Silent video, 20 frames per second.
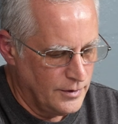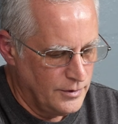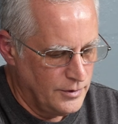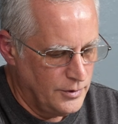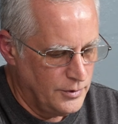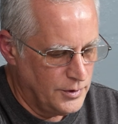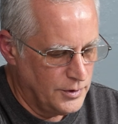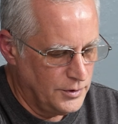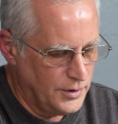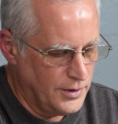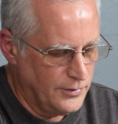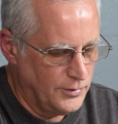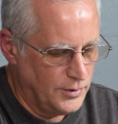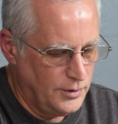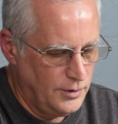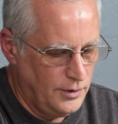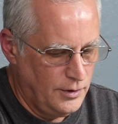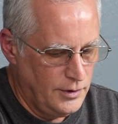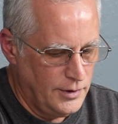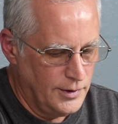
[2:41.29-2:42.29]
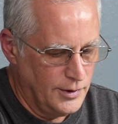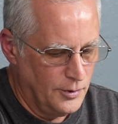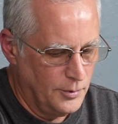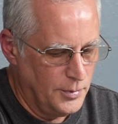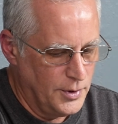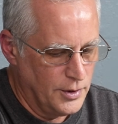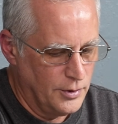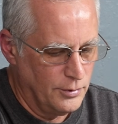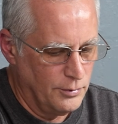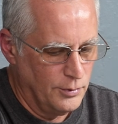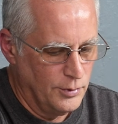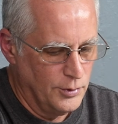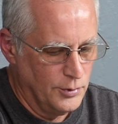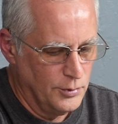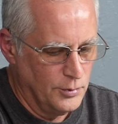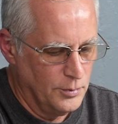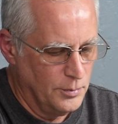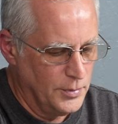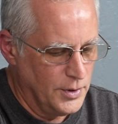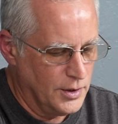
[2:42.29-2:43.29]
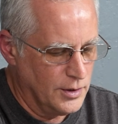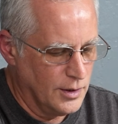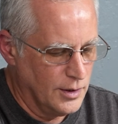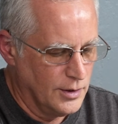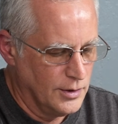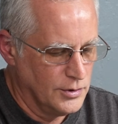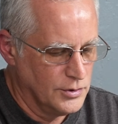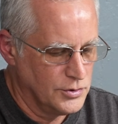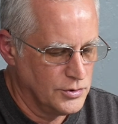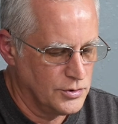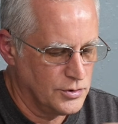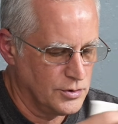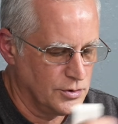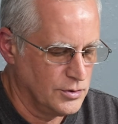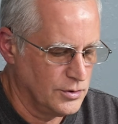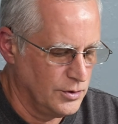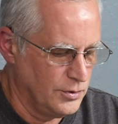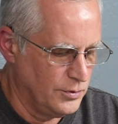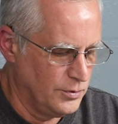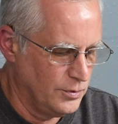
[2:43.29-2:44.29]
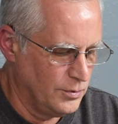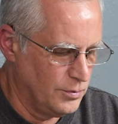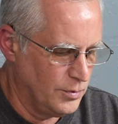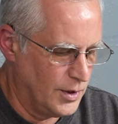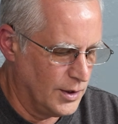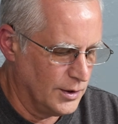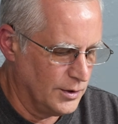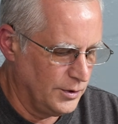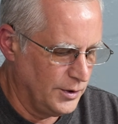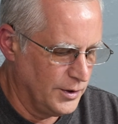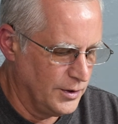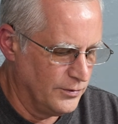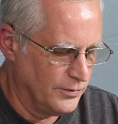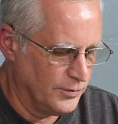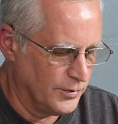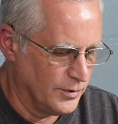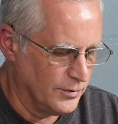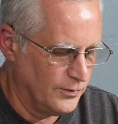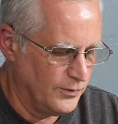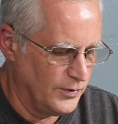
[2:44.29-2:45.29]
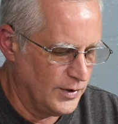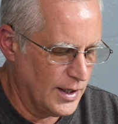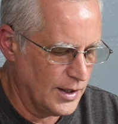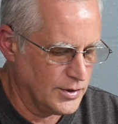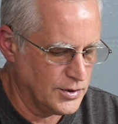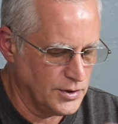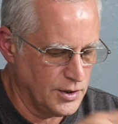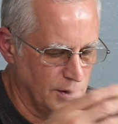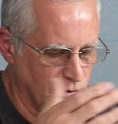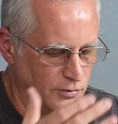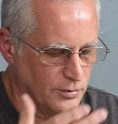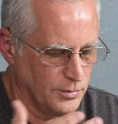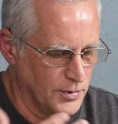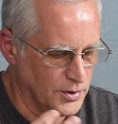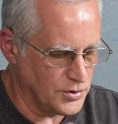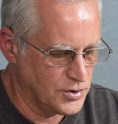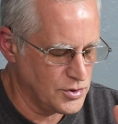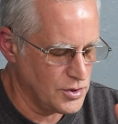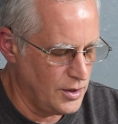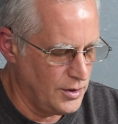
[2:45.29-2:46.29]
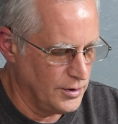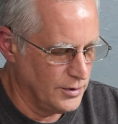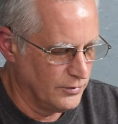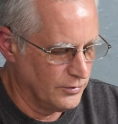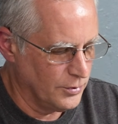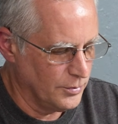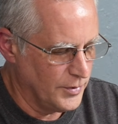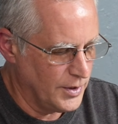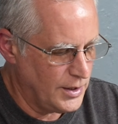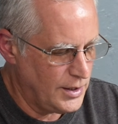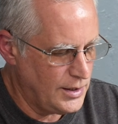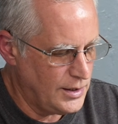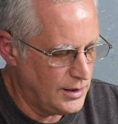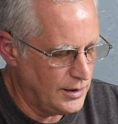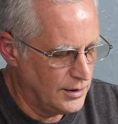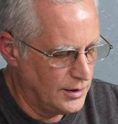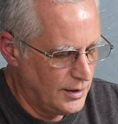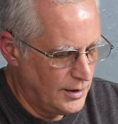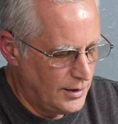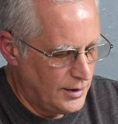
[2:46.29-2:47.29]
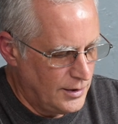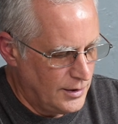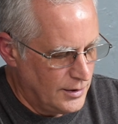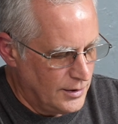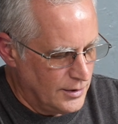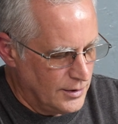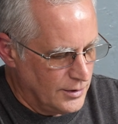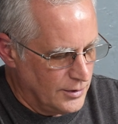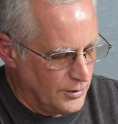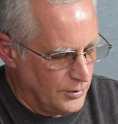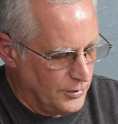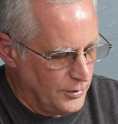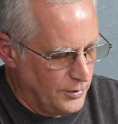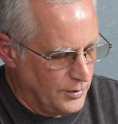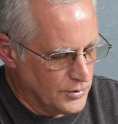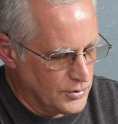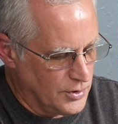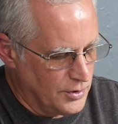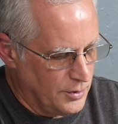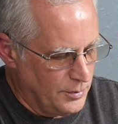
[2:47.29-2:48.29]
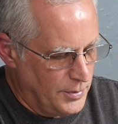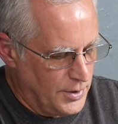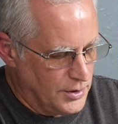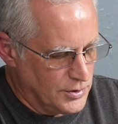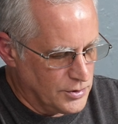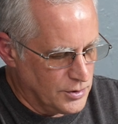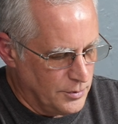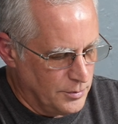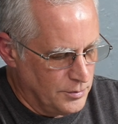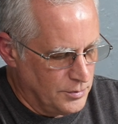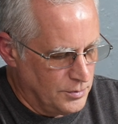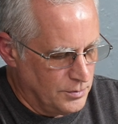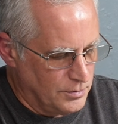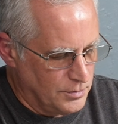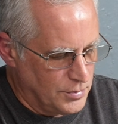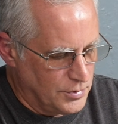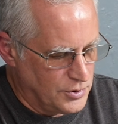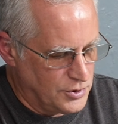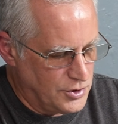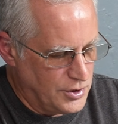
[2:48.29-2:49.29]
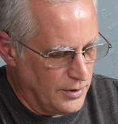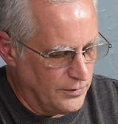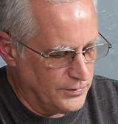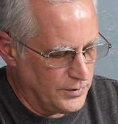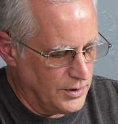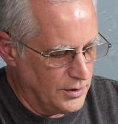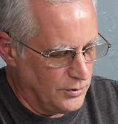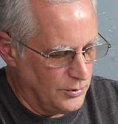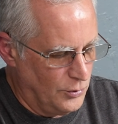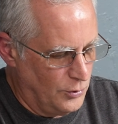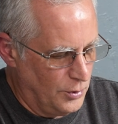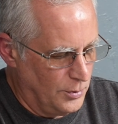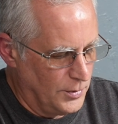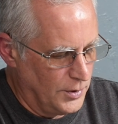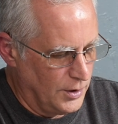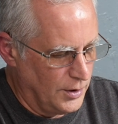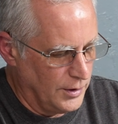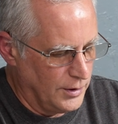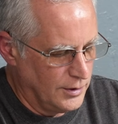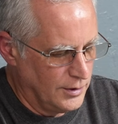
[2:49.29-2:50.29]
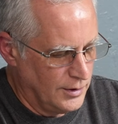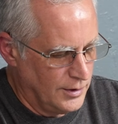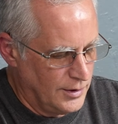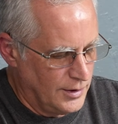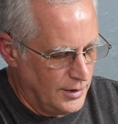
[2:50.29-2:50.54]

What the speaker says: You can leave a little bit of room because you want to leave for flexing from the sun, from the heat. So there is going to be some shifting normally.